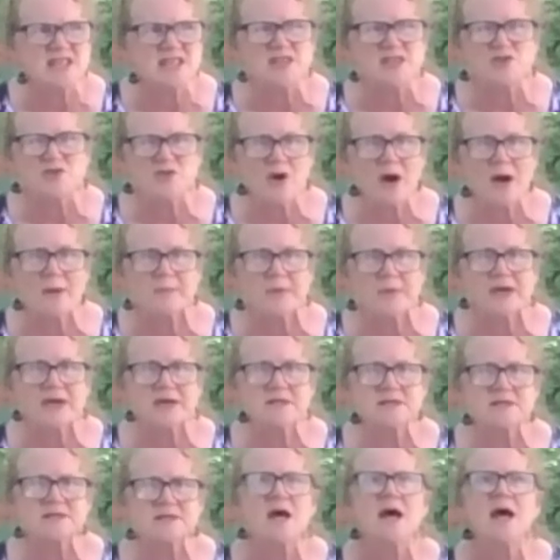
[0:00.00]
the
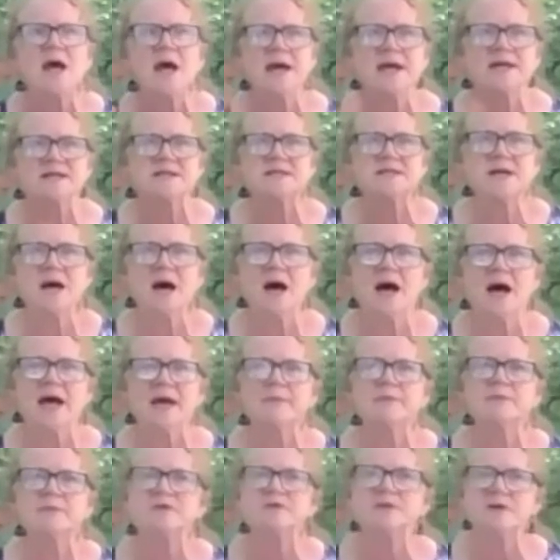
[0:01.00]
tropics, it's
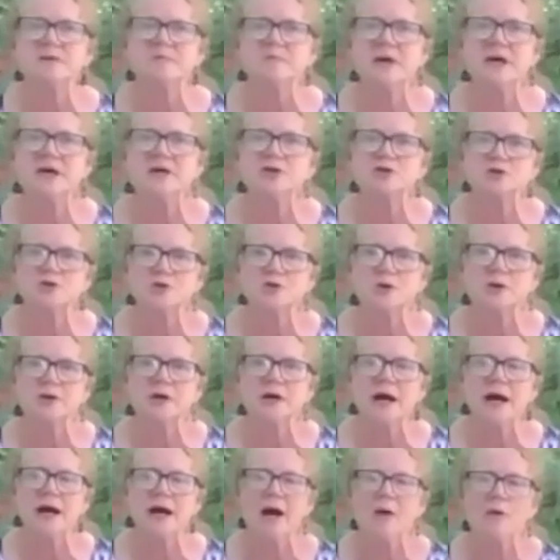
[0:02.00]
time to make
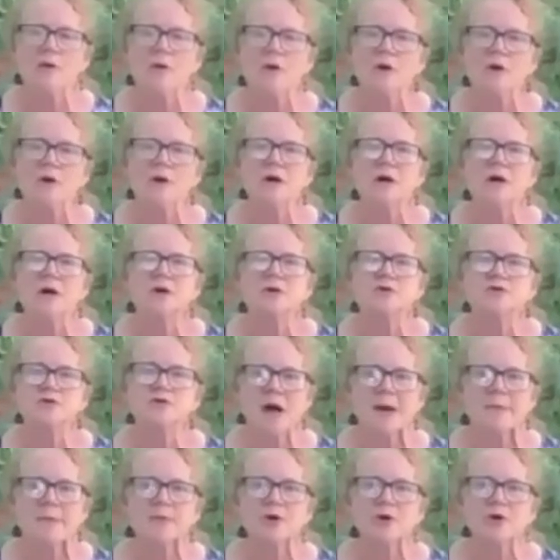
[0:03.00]
sure our
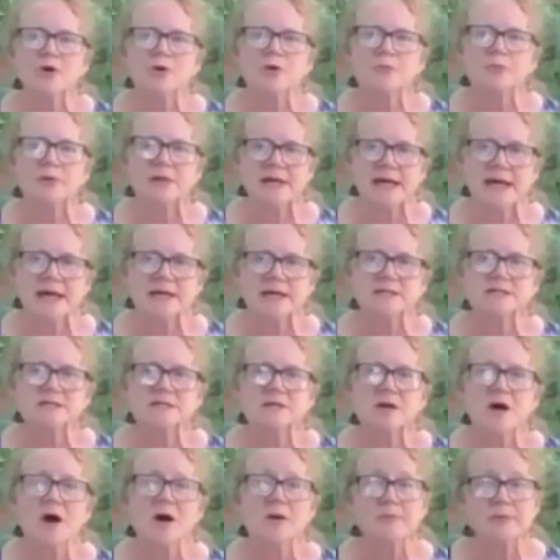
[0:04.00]
tropical plants
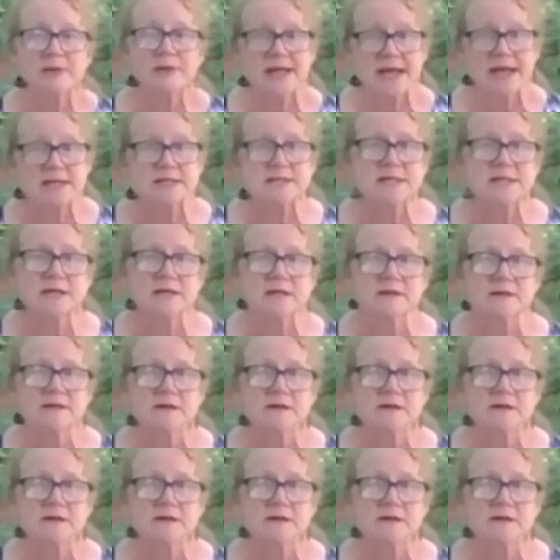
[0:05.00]
are planted.